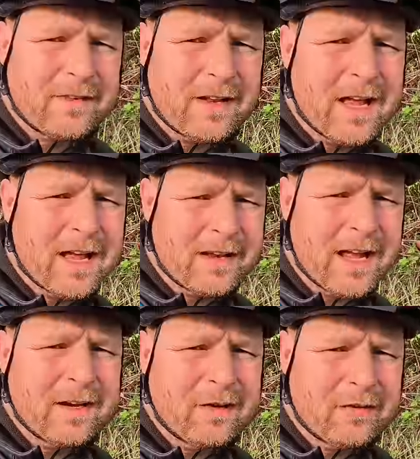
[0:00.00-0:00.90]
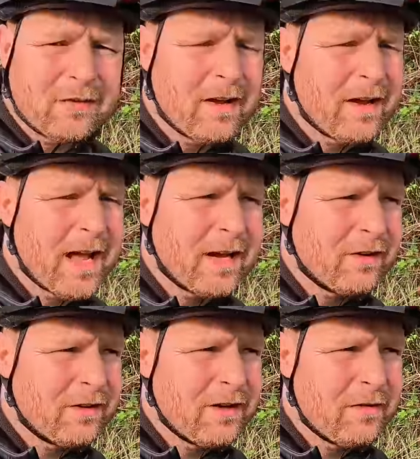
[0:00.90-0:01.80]
have an eye gun
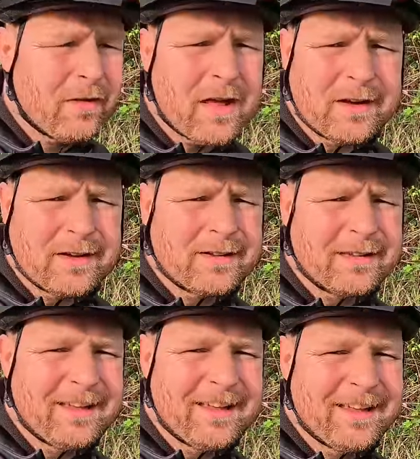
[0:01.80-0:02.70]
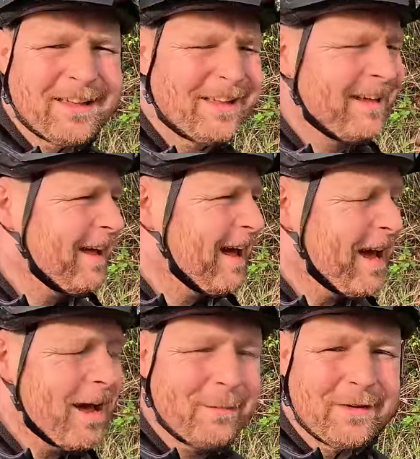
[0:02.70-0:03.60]
in your fly.
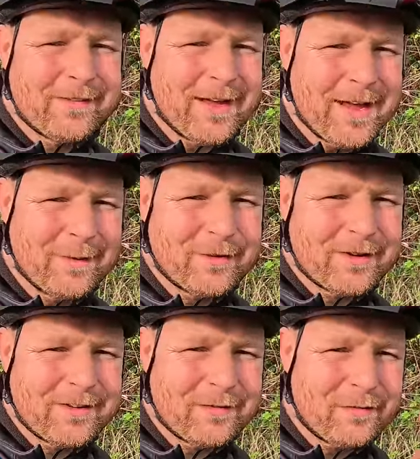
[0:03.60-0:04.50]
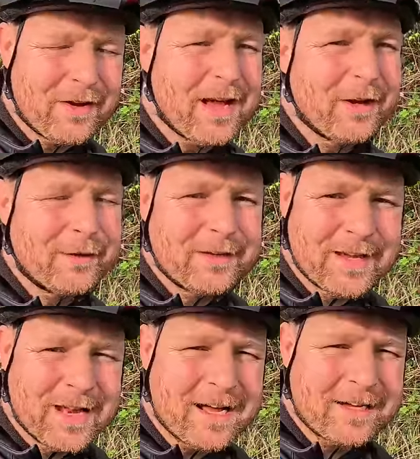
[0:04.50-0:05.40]
How many times has a fly gun in
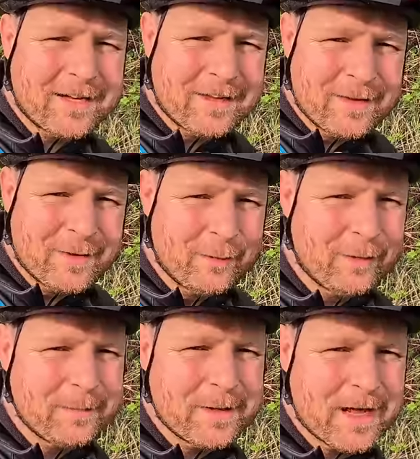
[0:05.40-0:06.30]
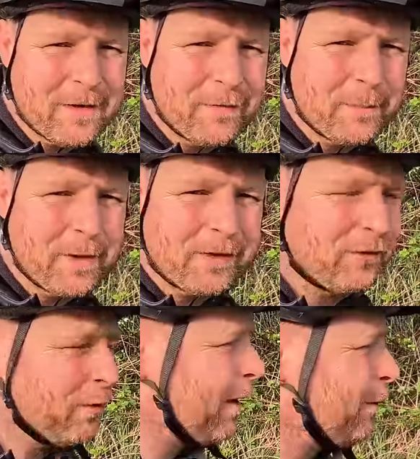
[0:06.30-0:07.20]
your eye where you've been out for the
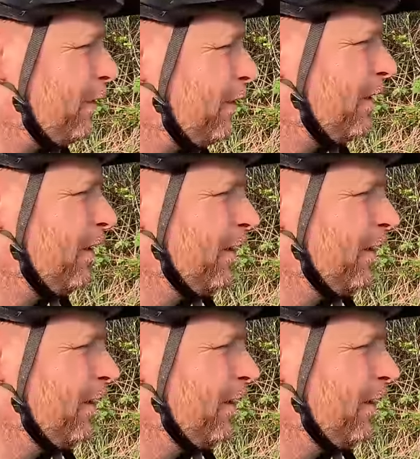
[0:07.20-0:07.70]
past 2 hours?